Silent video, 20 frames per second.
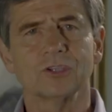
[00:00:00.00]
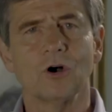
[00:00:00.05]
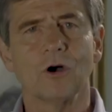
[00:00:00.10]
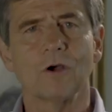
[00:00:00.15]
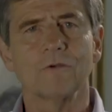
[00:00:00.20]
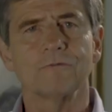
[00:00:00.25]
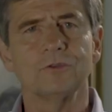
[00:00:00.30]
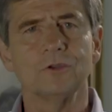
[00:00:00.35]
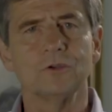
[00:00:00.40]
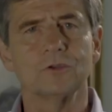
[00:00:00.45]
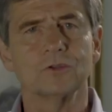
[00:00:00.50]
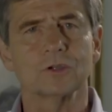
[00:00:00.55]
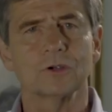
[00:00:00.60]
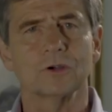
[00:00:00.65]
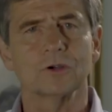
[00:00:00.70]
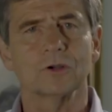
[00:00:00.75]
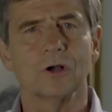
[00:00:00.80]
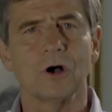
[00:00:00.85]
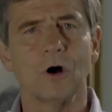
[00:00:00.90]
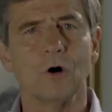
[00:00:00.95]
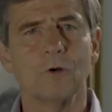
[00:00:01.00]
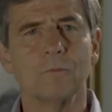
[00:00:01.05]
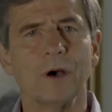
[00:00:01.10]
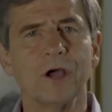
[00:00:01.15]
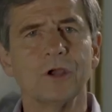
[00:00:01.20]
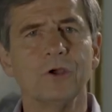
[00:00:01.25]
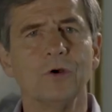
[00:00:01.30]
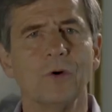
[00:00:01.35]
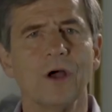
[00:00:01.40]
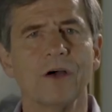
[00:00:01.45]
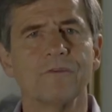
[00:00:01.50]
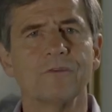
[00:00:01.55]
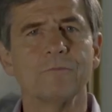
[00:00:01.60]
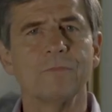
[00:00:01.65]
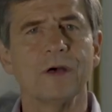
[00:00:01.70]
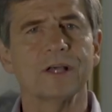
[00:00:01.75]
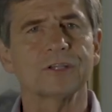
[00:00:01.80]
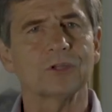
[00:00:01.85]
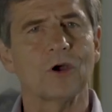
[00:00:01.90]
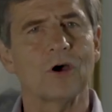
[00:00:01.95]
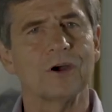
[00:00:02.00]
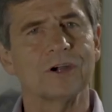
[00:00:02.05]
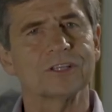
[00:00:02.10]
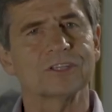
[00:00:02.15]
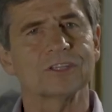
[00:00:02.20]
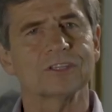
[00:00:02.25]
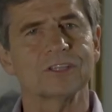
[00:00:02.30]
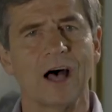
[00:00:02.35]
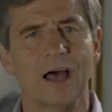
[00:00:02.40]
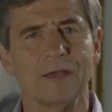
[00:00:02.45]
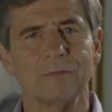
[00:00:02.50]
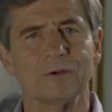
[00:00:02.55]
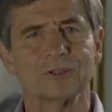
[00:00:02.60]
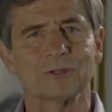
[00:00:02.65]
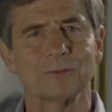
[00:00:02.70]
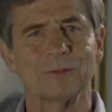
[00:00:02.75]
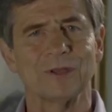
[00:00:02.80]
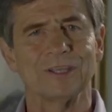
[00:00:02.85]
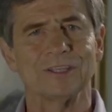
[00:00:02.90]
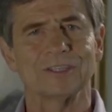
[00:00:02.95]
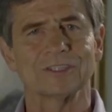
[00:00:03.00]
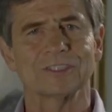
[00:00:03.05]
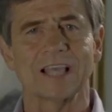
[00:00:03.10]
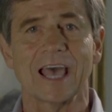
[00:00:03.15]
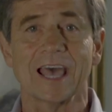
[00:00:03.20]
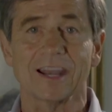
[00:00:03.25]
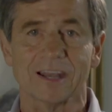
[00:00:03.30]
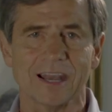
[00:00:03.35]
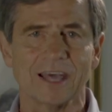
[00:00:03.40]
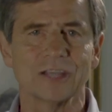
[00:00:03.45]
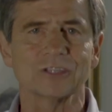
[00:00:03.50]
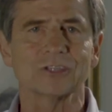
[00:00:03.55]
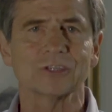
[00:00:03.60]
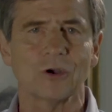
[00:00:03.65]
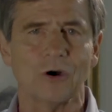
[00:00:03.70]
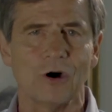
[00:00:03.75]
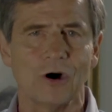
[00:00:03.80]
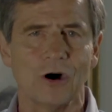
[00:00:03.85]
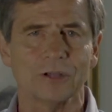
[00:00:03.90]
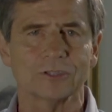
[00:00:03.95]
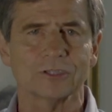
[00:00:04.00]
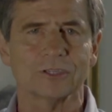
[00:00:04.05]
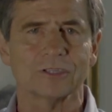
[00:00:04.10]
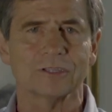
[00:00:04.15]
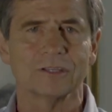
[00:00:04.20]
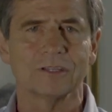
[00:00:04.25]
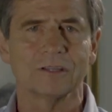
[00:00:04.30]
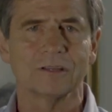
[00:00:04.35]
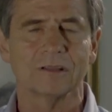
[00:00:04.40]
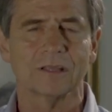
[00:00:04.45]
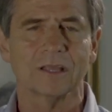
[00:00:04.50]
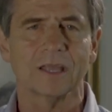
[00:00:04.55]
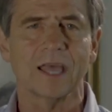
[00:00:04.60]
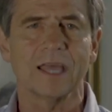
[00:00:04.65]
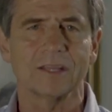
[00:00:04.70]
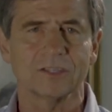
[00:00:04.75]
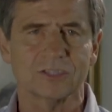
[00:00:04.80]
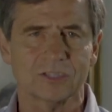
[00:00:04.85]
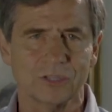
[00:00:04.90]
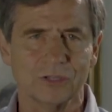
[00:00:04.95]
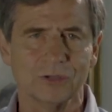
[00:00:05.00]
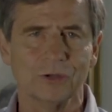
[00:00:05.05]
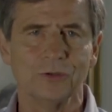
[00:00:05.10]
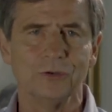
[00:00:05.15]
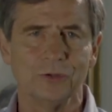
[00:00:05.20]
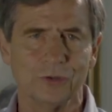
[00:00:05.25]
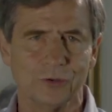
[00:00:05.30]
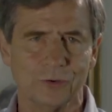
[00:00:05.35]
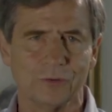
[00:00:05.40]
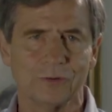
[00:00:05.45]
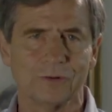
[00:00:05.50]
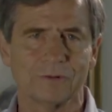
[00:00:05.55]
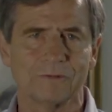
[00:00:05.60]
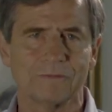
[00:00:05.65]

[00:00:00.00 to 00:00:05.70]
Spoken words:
saw a future owned by whoever best harnessed cyberspace at less cost, and still do.